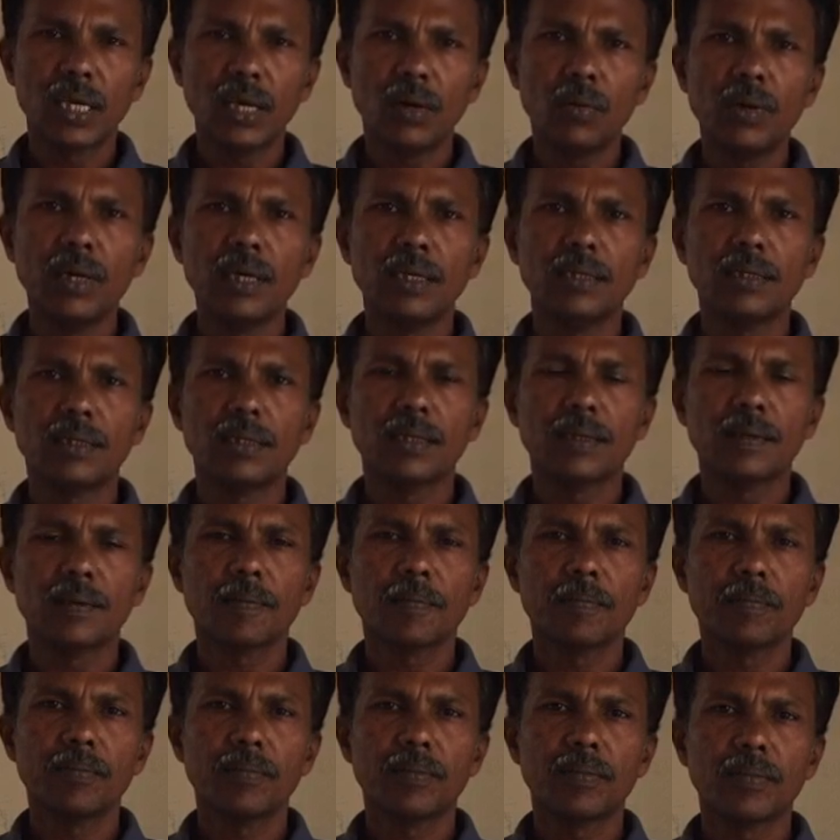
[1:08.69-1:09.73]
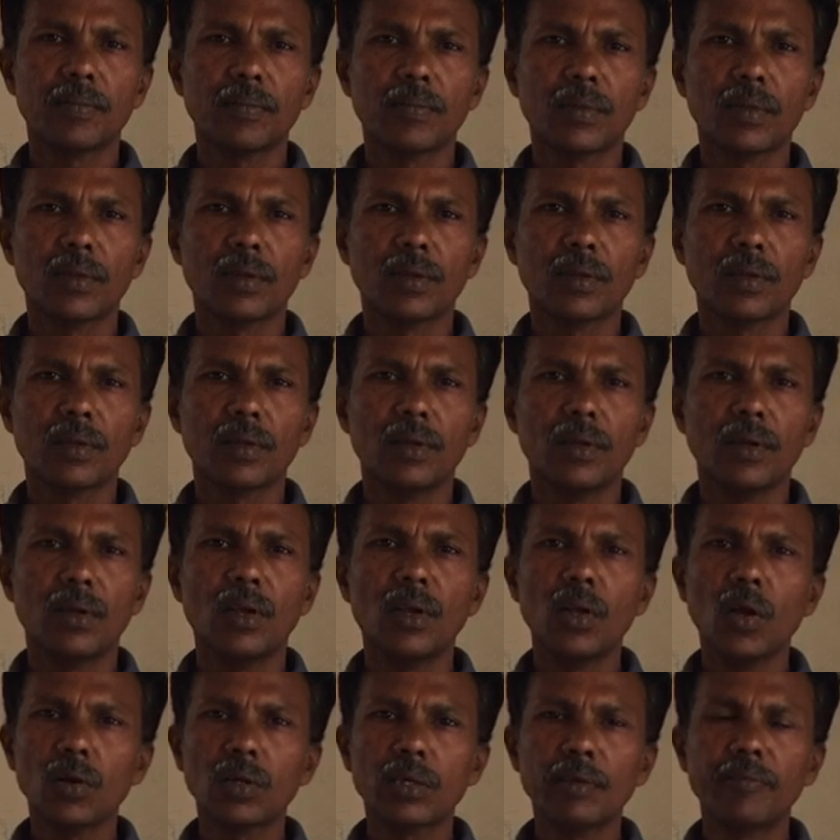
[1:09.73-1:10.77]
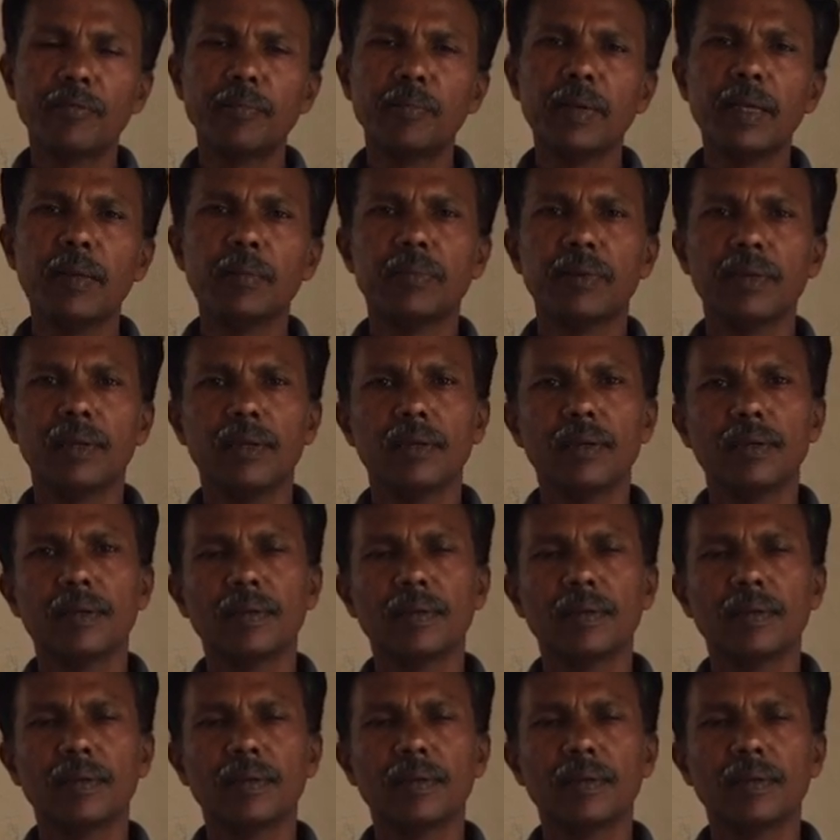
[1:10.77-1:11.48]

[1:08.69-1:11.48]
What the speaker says: covers a lot of people,